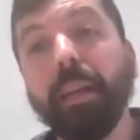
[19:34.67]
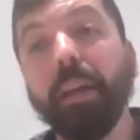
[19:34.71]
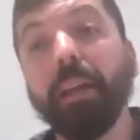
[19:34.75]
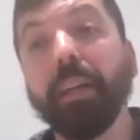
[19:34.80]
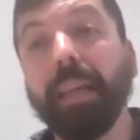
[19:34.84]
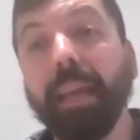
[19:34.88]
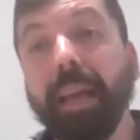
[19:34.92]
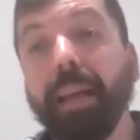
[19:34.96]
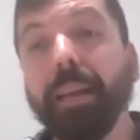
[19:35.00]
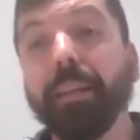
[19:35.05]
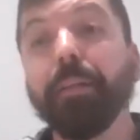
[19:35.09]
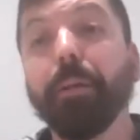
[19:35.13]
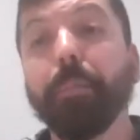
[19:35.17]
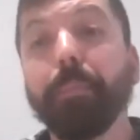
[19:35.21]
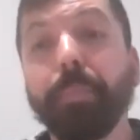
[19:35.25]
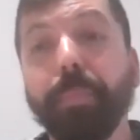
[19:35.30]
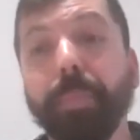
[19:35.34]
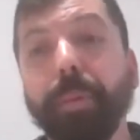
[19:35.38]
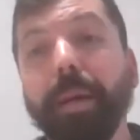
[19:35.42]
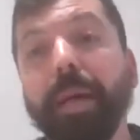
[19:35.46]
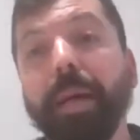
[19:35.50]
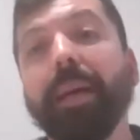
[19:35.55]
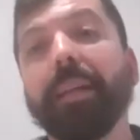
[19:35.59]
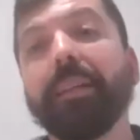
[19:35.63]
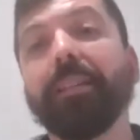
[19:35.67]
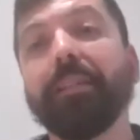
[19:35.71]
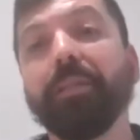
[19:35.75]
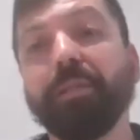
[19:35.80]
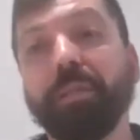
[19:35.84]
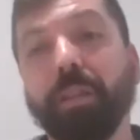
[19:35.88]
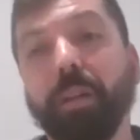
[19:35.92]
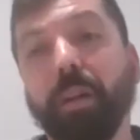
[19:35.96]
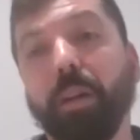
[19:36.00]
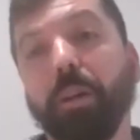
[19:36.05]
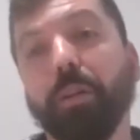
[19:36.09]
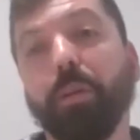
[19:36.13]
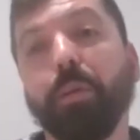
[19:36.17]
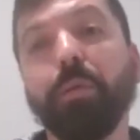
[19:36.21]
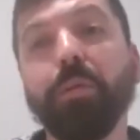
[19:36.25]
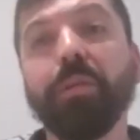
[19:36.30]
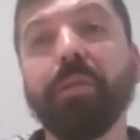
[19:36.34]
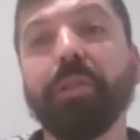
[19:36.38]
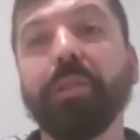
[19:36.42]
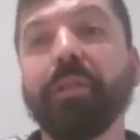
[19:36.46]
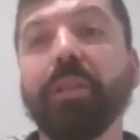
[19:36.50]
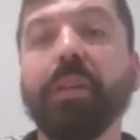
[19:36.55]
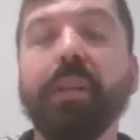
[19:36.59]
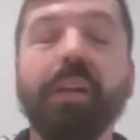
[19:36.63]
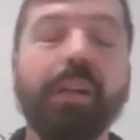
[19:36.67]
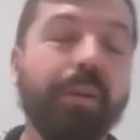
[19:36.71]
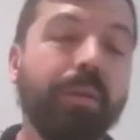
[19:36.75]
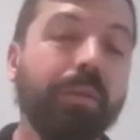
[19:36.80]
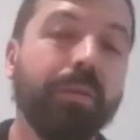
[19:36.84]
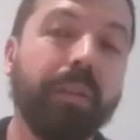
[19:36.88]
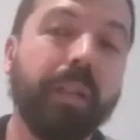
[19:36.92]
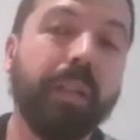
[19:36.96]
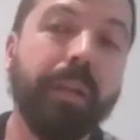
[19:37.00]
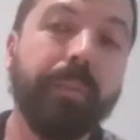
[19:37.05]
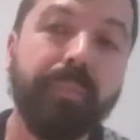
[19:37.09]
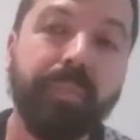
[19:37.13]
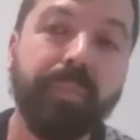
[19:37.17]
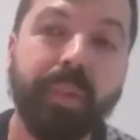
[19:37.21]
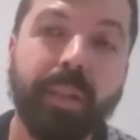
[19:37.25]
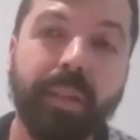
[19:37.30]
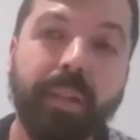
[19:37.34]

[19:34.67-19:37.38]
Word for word: again back to the old glory.